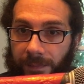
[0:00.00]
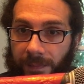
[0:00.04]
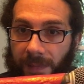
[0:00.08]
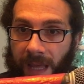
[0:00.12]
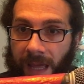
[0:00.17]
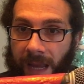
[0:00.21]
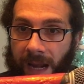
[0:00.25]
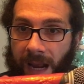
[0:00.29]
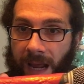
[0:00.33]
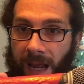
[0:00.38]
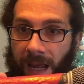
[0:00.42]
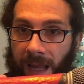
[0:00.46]

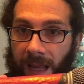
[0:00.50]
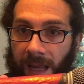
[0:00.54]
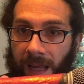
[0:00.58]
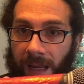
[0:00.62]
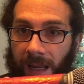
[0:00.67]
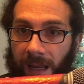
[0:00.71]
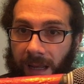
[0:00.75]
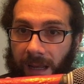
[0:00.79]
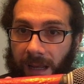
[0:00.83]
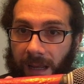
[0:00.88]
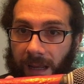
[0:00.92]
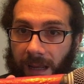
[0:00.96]
and
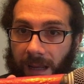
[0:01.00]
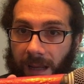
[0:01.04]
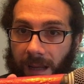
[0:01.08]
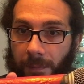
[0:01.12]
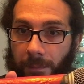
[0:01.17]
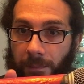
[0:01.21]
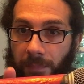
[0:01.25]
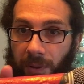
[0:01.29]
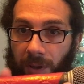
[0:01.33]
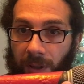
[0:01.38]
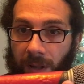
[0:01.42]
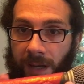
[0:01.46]
I
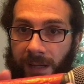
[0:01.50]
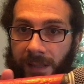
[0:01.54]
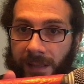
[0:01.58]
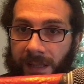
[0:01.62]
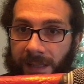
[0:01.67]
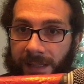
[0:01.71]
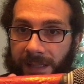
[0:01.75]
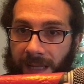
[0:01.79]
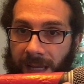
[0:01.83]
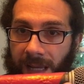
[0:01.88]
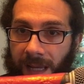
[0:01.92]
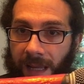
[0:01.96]
plug
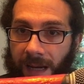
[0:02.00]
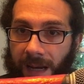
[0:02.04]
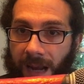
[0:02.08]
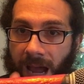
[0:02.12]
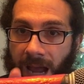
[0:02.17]
this in,